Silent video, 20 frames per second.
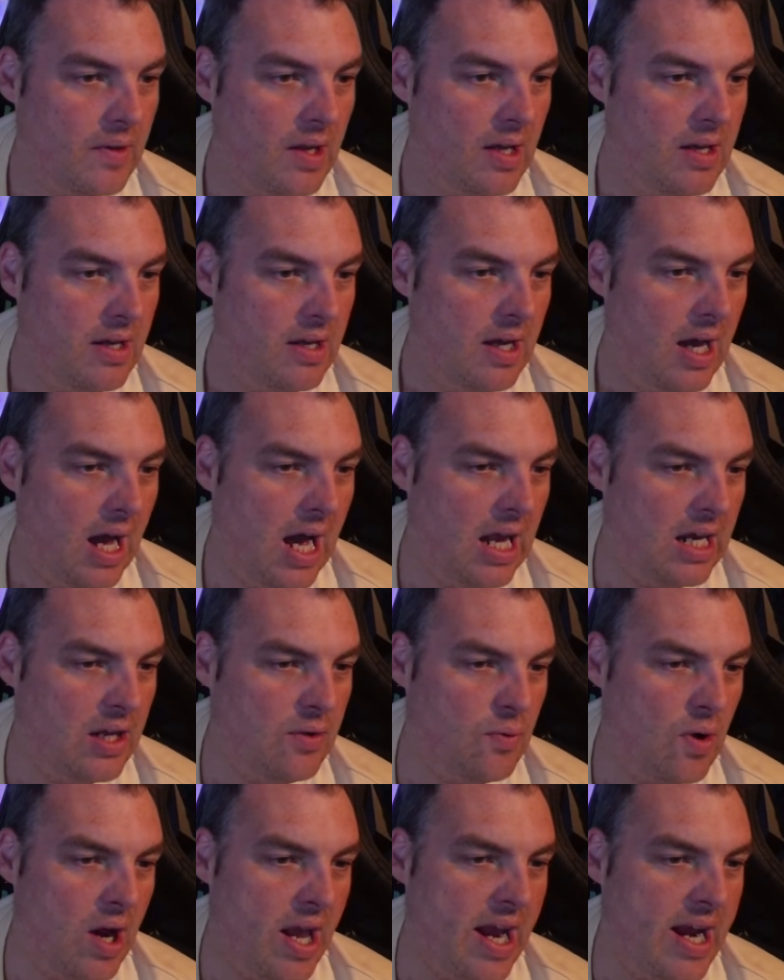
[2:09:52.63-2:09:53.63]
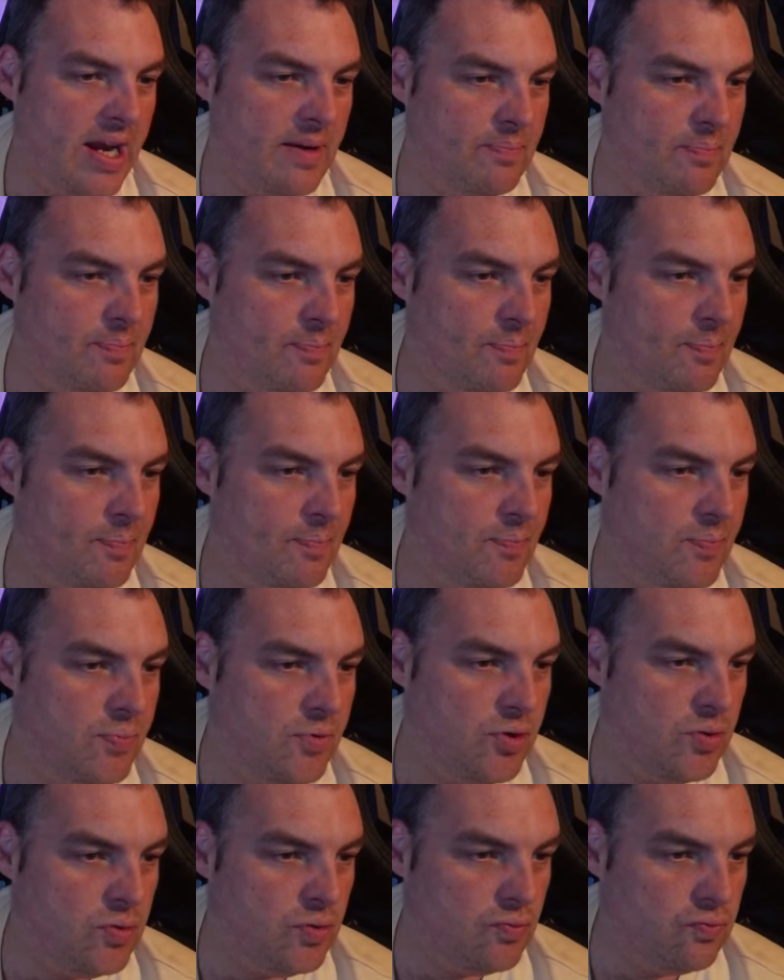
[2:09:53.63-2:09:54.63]
Harley Reid
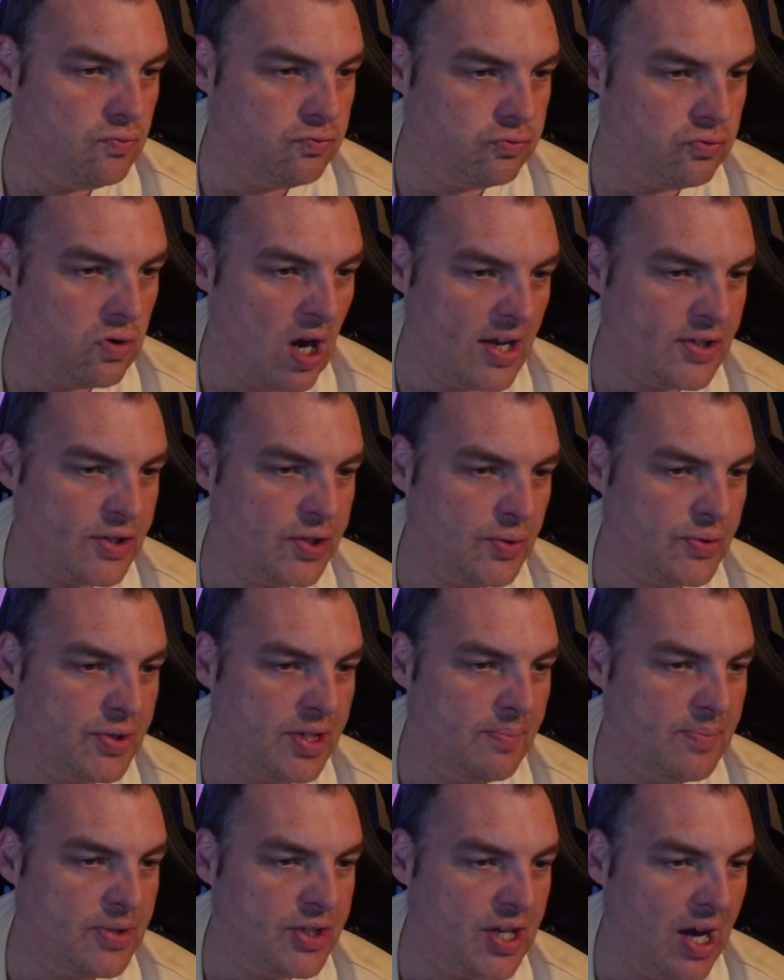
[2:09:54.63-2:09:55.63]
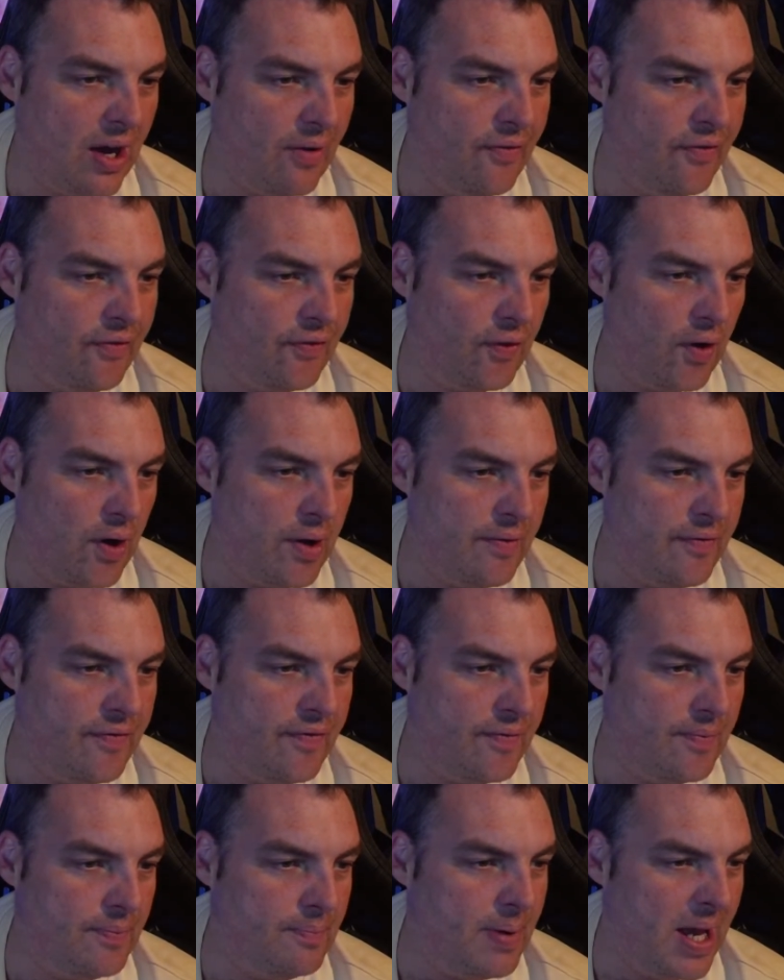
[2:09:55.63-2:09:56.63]
wrestles himself through
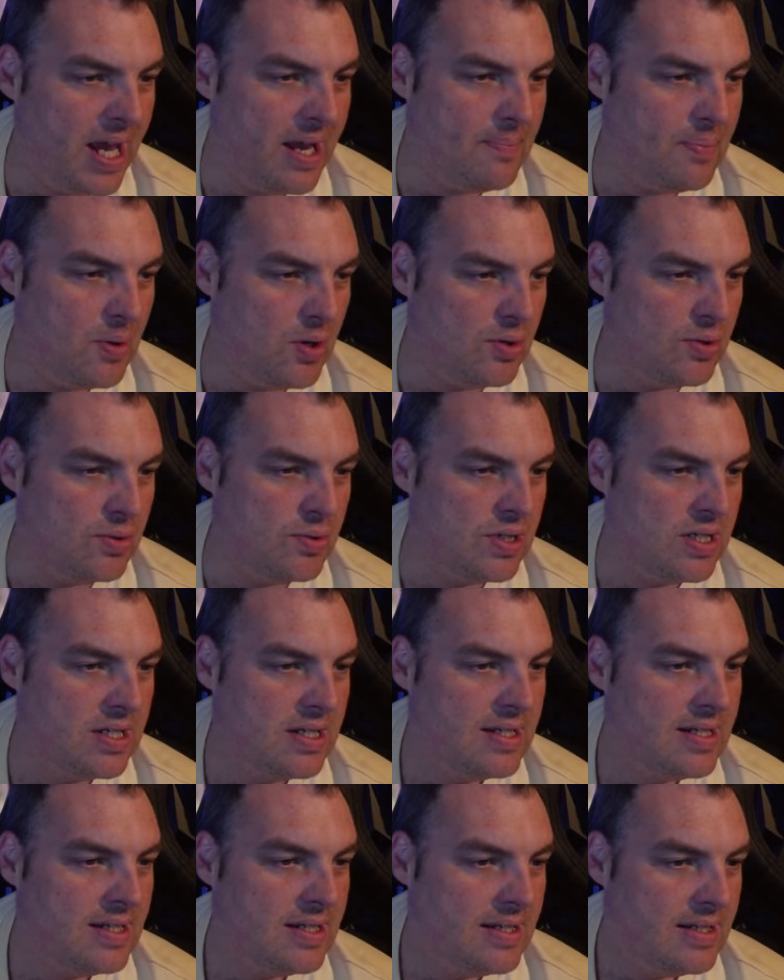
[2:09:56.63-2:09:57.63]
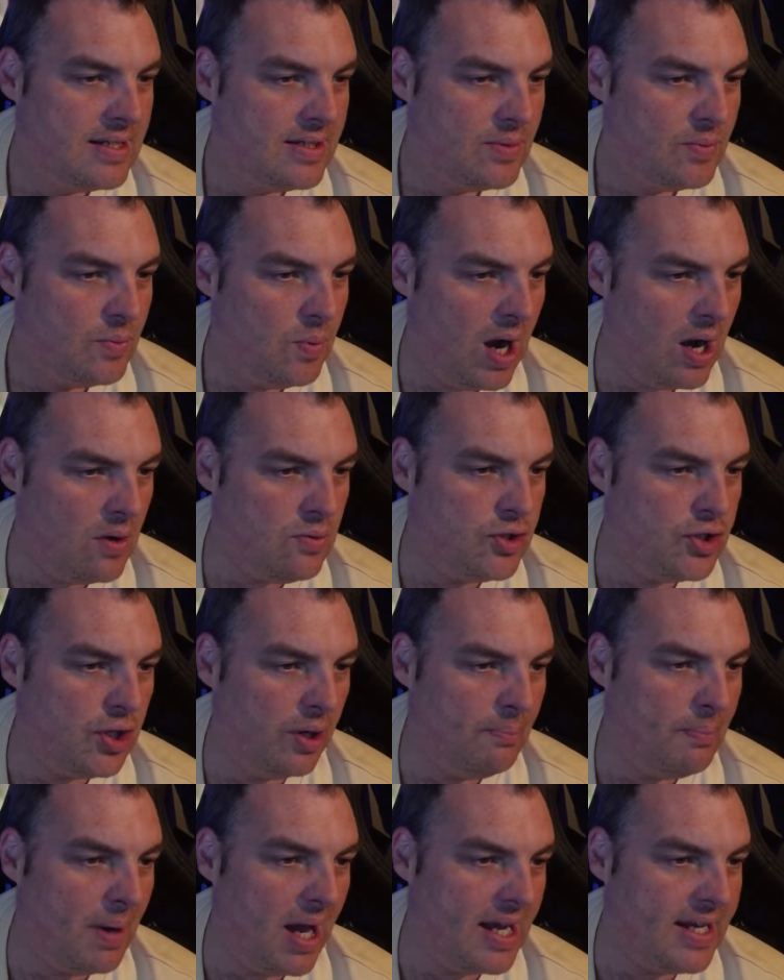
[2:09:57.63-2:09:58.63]
people. Well done
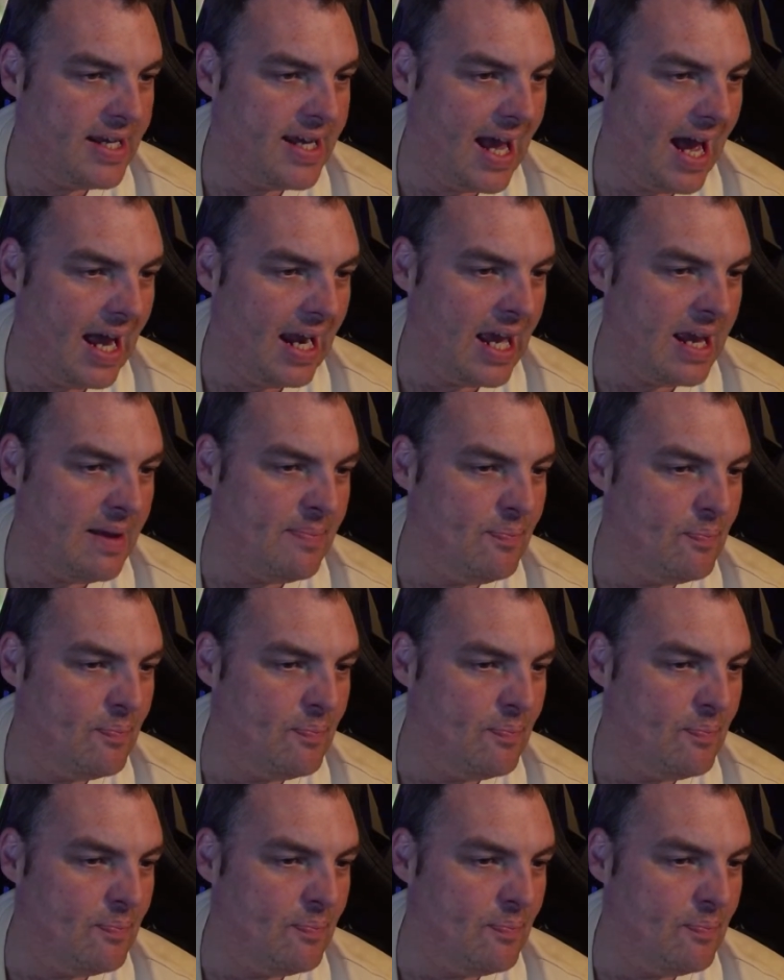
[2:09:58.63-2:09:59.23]
by Kelly.